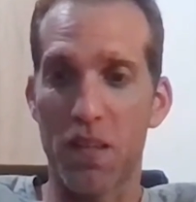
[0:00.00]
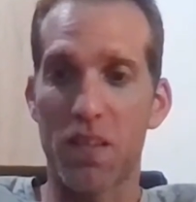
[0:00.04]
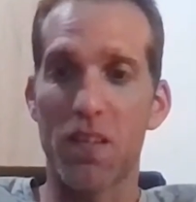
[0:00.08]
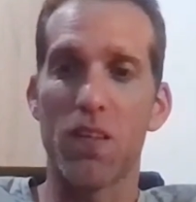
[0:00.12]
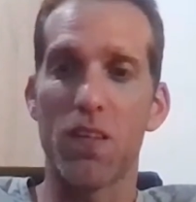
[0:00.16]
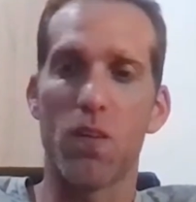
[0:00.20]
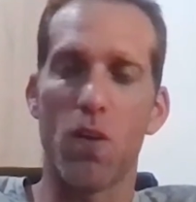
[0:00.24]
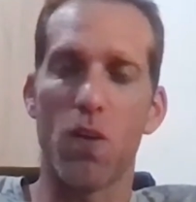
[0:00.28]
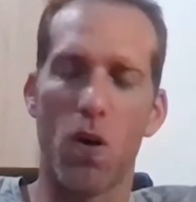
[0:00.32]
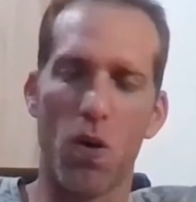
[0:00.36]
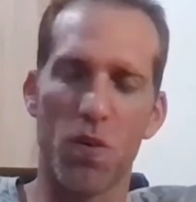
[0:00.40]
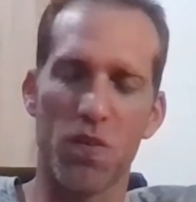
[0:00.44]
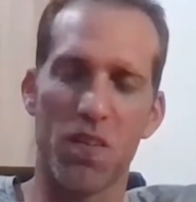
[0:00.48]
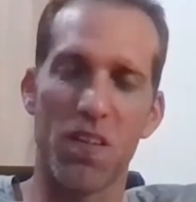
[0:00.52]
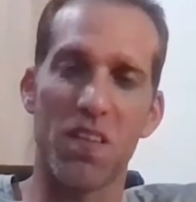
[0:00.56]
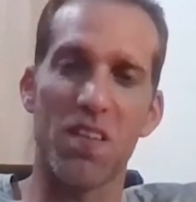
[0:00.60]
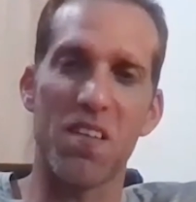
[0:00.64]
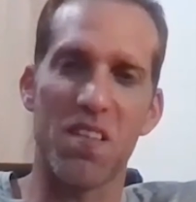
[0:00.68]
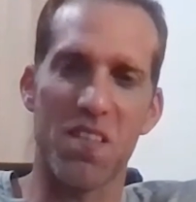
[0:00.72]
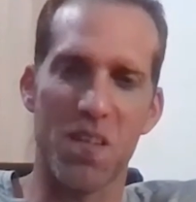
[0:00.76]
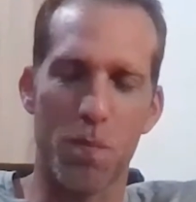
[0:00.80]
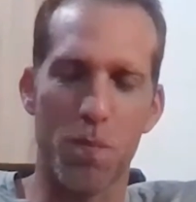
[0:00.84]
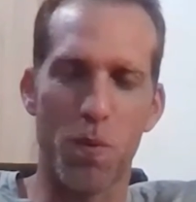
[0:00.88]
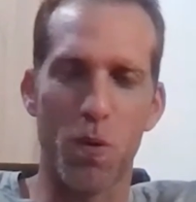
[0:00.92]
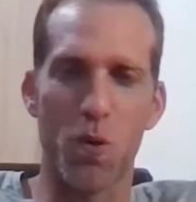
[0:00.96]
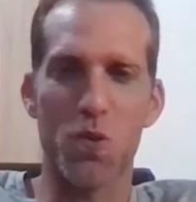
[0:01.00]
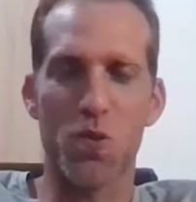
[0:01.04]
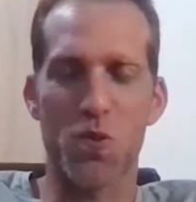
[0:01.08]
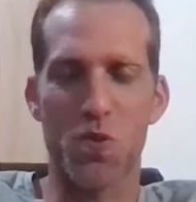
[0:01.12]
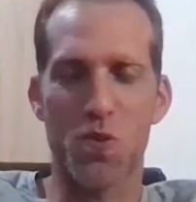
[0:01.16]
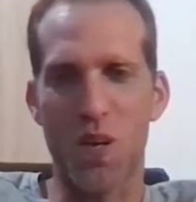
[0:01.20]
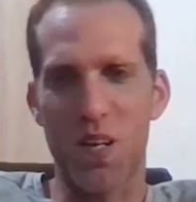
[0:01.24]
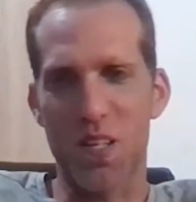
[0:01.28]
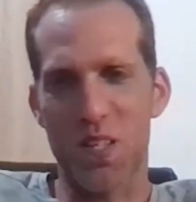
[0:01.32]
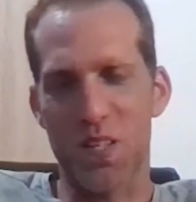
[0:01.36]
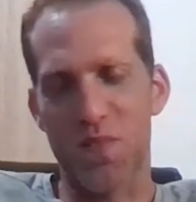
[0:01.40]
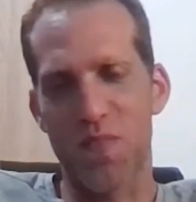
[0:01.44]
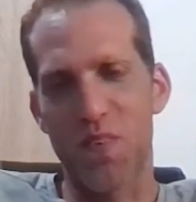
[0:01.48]
But he knows that he's supposed
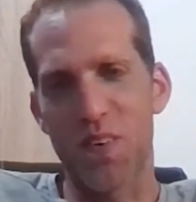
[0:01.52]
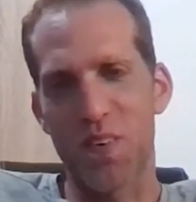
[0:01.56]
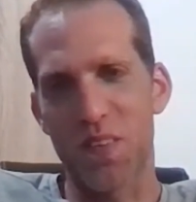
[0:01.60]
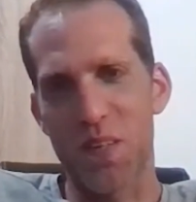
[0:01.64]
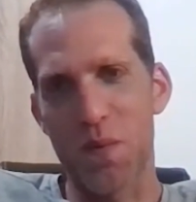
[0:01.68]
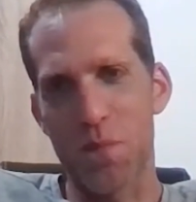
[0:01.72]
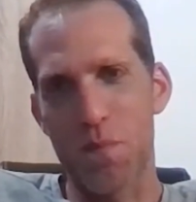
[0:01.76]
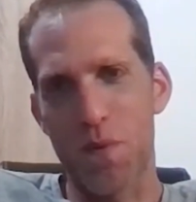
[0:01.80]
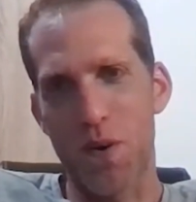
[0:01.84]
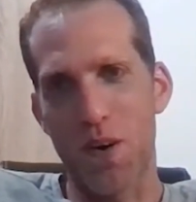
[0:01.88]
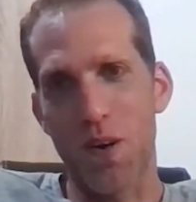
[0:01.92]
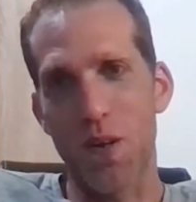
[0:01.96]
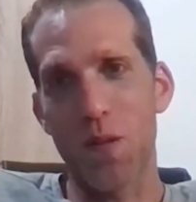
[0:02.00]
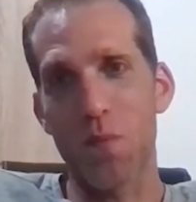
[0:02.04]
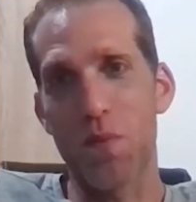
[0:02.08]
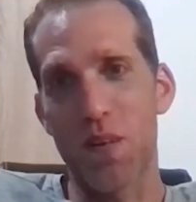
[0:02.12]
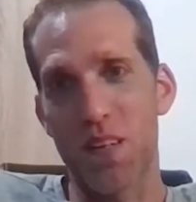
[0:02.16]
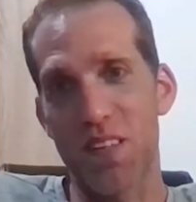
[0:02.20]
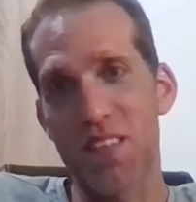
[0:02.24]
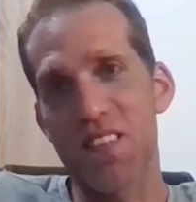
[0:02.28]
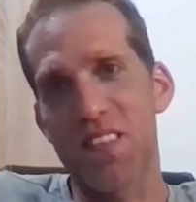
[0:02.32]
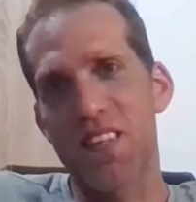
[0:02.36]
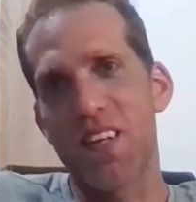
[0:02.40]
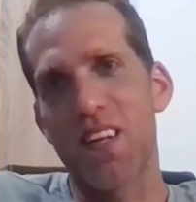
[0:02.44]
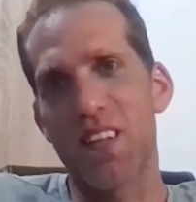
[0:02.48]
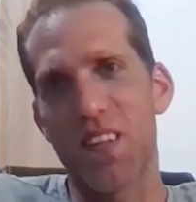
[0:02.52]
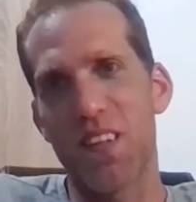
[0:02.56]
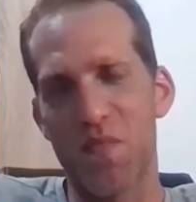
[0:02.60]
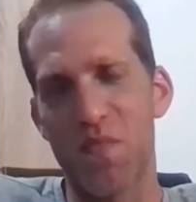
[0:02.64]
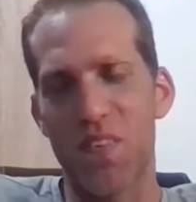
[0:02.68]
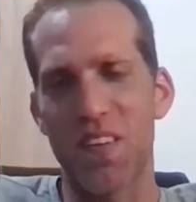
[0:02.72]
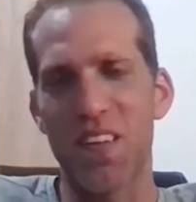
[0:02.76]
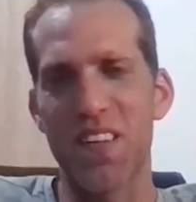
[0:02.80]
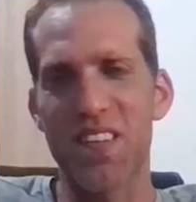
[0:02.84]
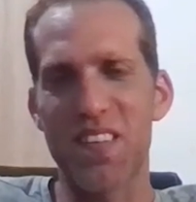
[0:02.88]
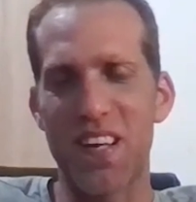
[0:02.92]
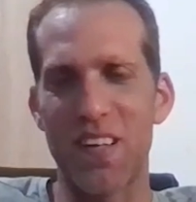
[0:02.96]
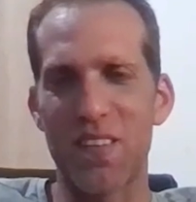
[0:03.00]
to ask for the ball, but still he
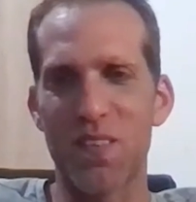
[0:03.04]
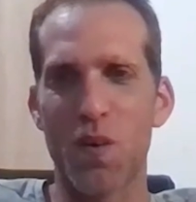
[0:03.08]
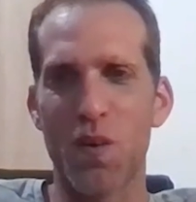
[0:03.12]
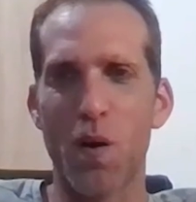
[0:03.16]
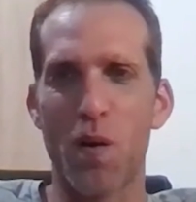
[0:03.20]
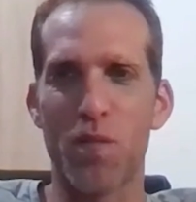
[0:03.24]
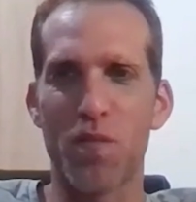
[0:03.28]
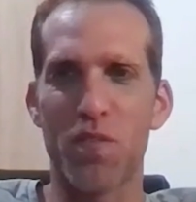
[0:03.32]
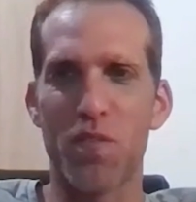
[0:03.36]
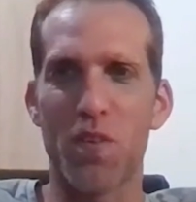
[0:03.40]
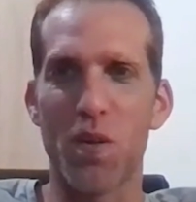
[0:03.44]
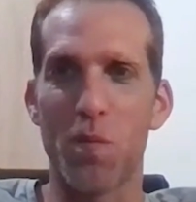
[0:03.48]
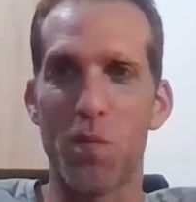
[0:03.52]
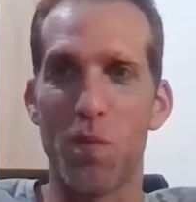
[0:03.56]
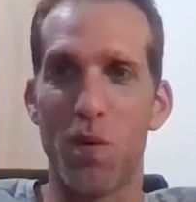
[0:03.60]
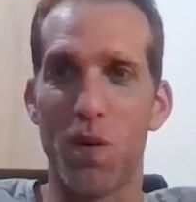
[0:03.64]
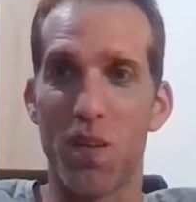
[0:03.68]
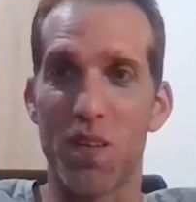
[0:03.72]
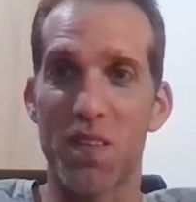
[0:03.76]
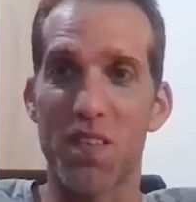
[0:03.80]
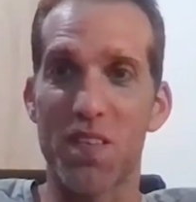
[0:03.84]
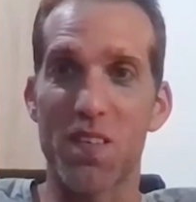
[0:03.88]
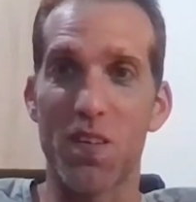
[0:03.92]
feels uncomfortable.